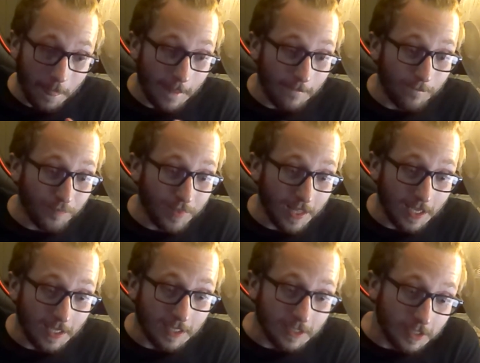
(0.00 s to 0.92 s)
the
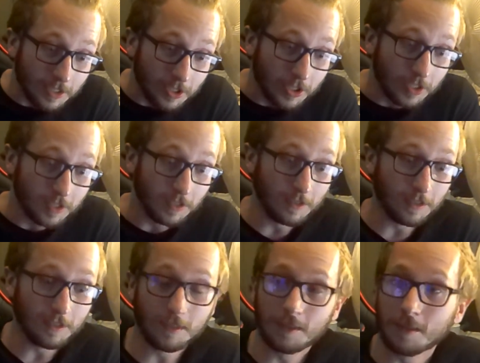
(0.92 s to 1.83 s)
creepier part of
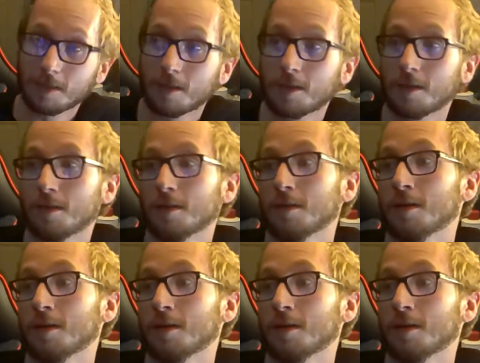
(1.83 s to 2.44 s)
the entire movie.